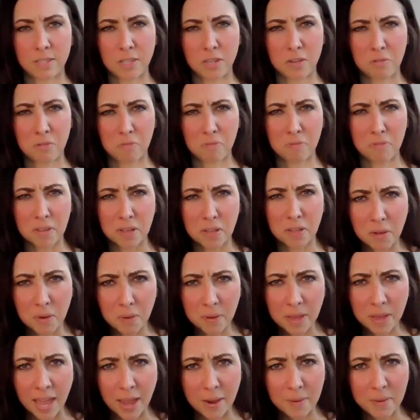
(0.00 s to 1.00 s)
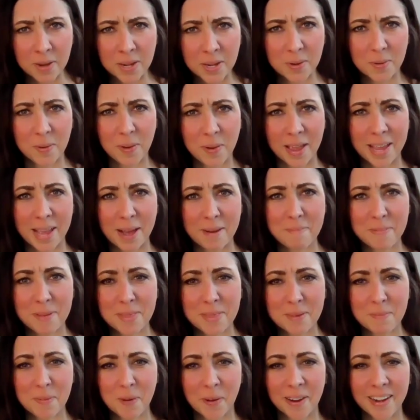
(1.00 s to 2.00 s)
do you feel okay when you wake up
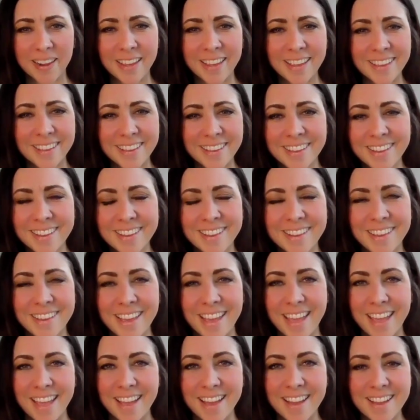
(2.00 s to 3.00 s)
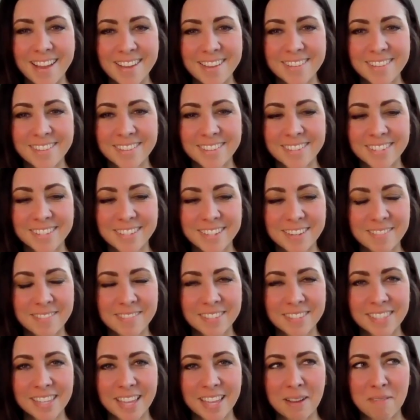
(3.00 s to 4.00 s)
in the morning? And she
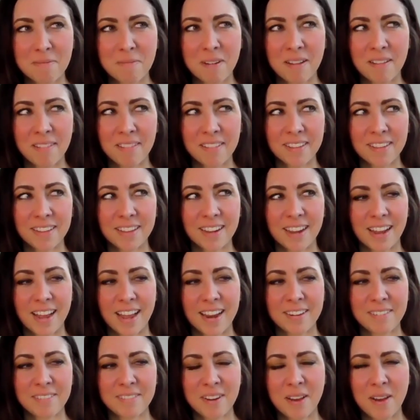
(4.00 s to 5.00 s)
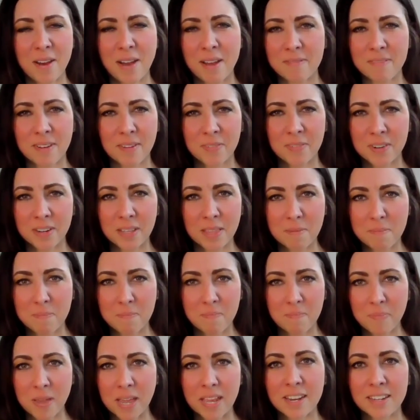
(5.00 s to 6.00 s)
was like, well, I don't know. I've never really
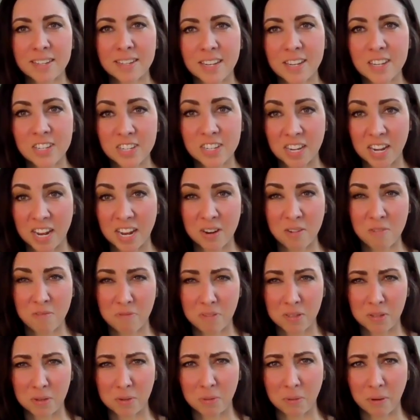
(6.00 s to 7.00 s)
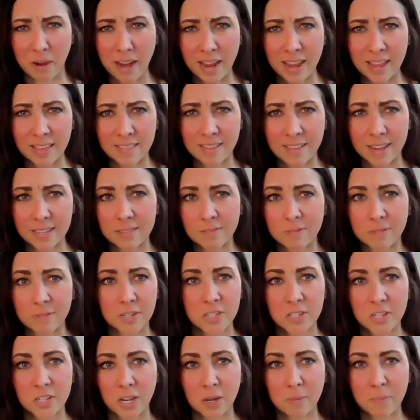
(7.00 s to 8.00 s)
paid attention. I don't feel great, that's
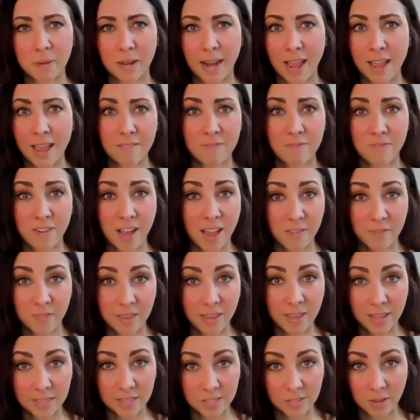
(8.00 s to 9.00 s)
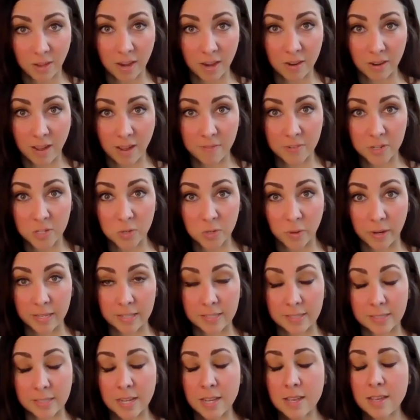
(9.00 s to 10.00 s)
for sure. But I have 5 kids, so I don't have a
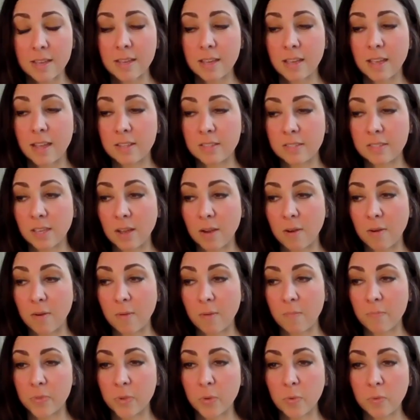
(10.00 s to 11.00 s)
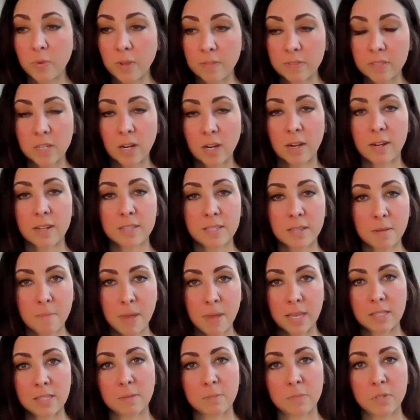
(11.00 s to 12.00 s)
choice. And so we've started to
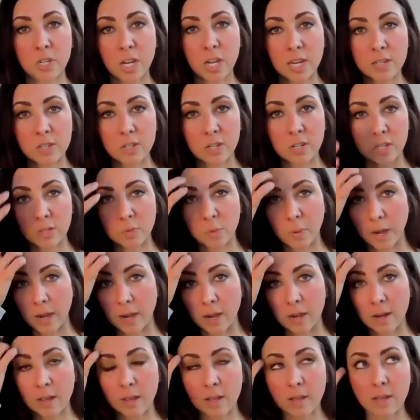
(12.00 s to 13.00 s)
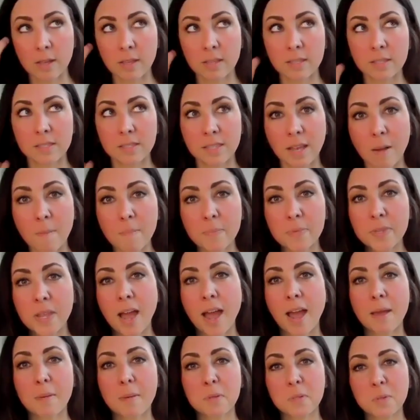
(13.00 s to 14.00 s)
make some changes where
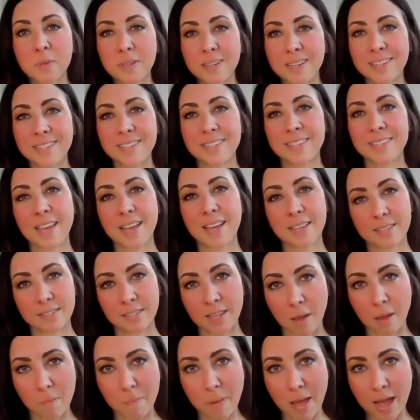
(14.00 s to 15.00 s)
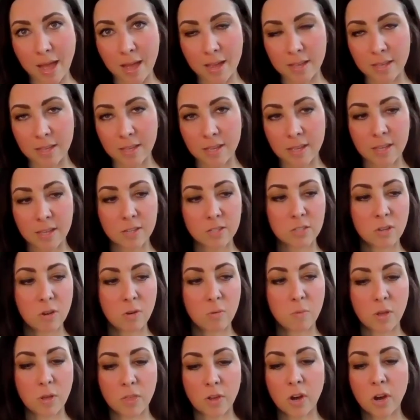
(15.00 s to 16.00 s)
sometimes we need to take a step back.
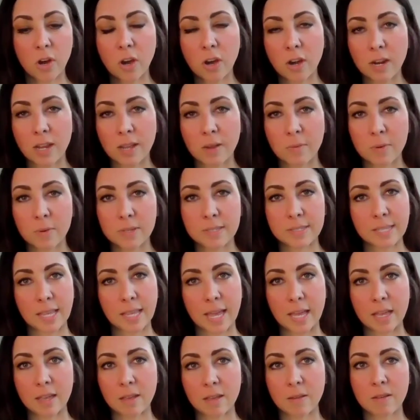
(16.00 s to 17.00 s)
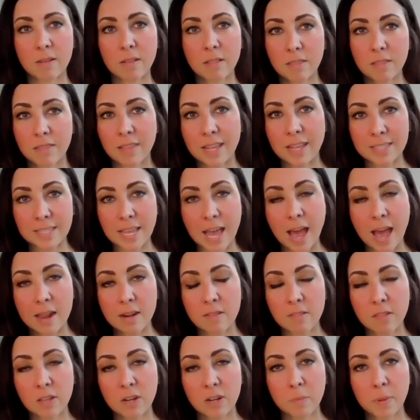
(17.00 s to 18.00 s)
So with her, it was like, let's
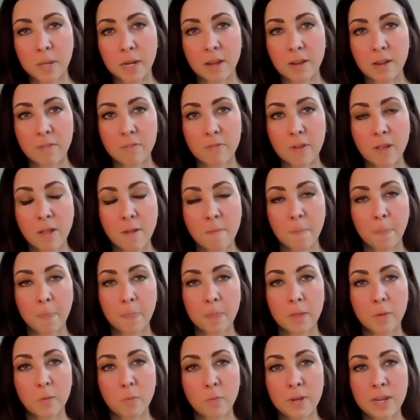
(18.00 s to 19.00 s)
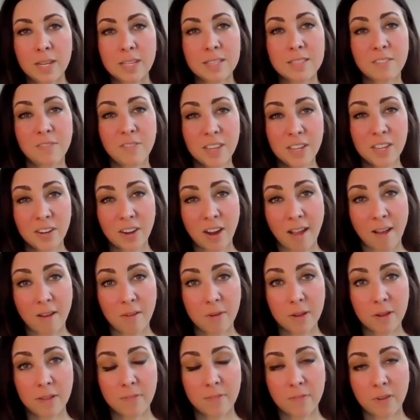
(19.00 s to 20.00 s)
add a little bit we need to figure
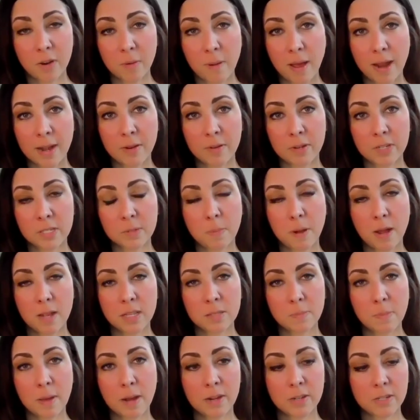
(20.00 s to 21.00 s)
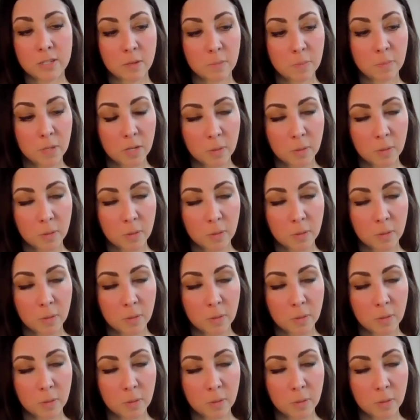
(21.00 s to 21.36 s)
out if her body responds better to